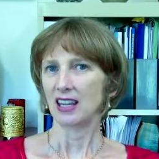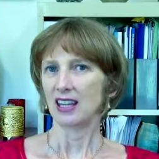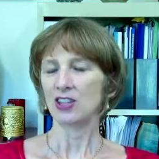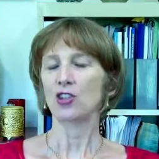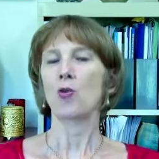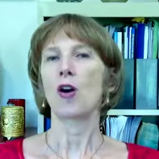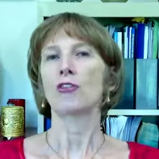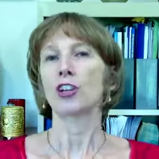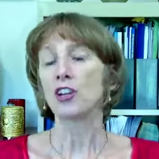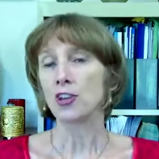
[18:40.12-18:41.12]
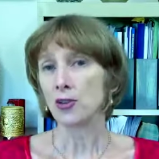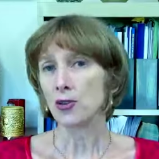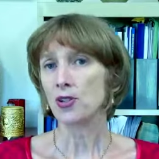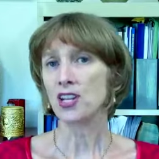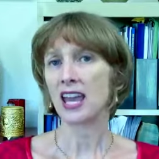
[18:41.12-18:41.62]
is to offer
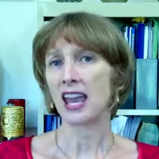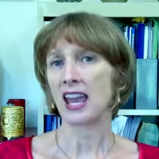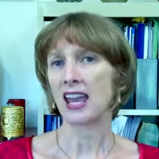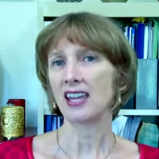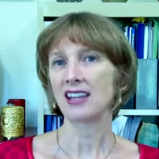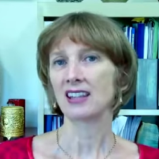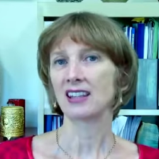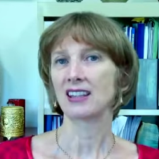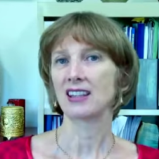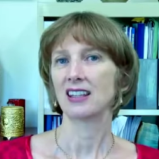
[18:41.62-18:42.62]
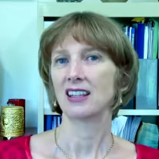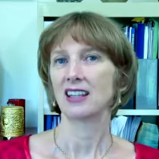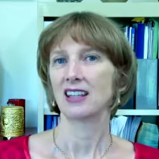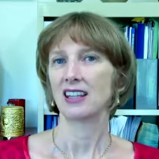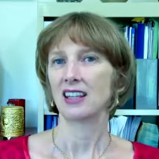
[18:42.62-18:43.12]
cued care
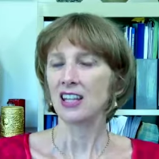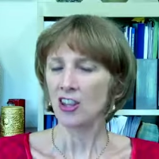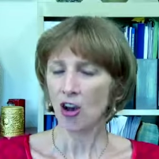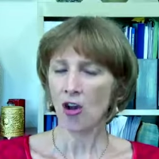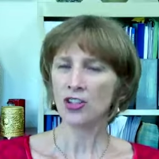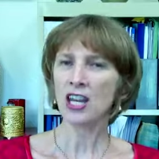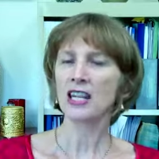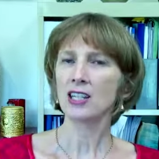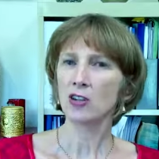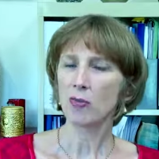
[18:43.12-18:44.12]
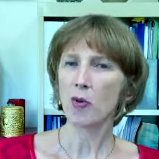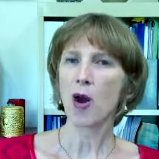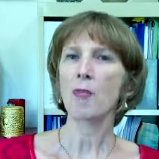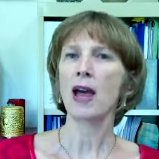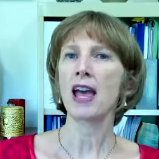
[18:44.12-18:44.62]
in the context of
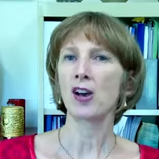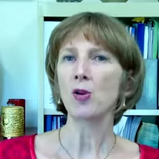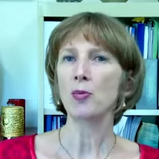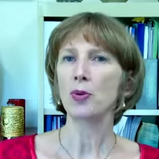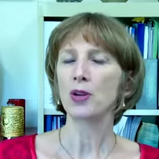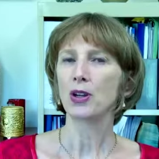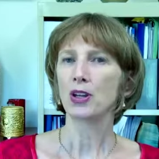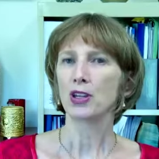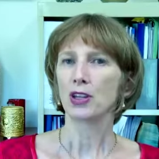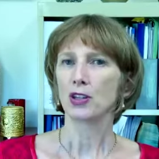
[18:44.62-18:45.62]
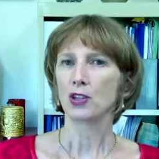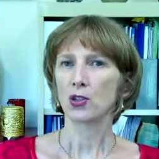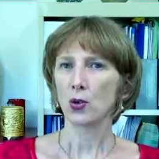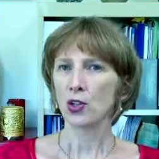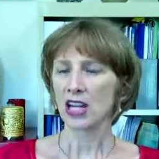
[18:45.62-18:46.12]
proper help,
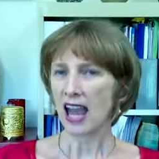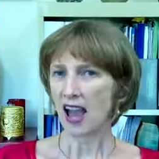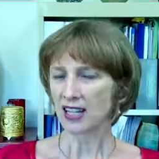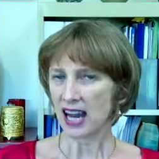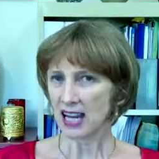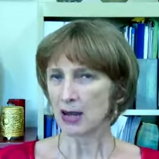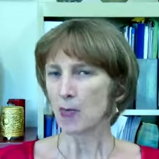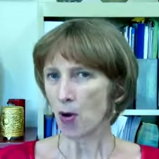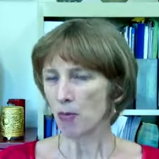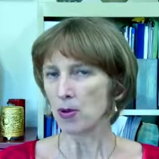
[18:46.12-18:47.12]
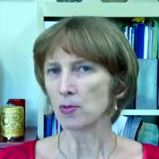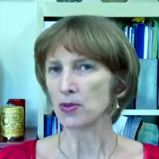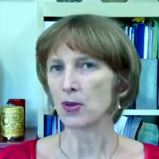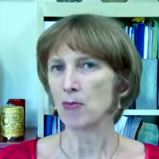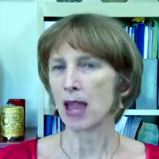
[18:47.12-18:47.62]
sorting out any problems
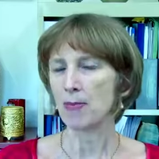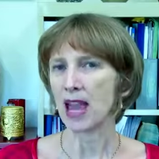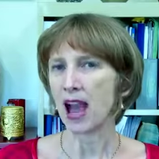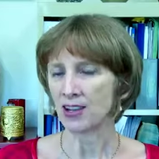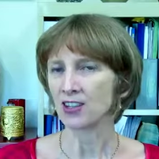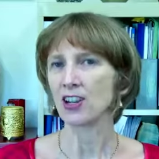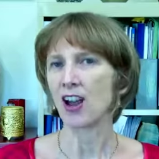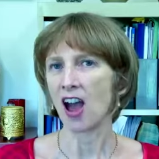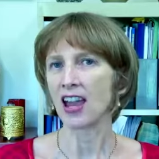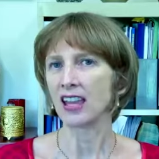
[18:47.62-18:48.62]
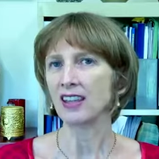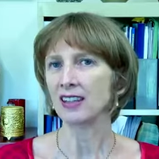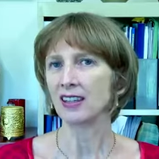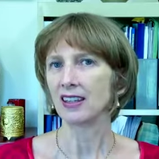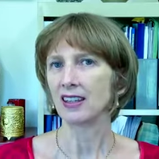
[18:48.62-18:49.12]
that may be underlying
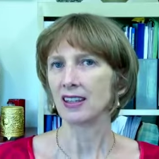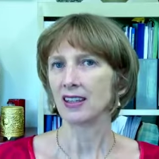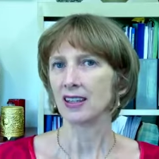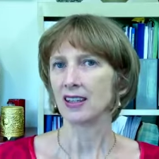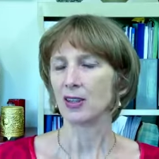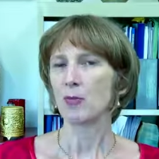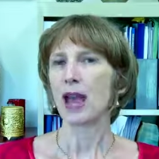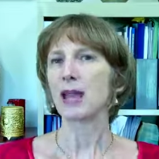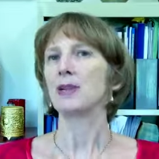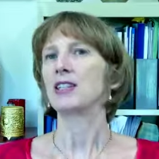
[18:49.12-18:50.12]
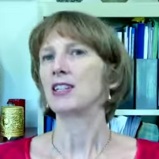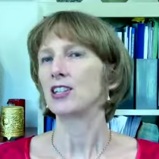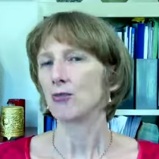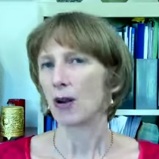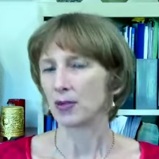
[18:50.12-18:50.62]
the baby's
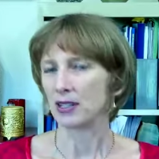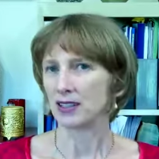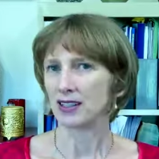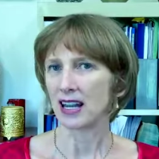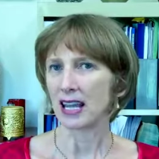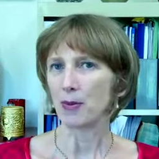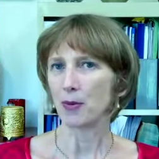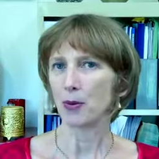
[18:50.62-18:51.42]
disrupted sleep,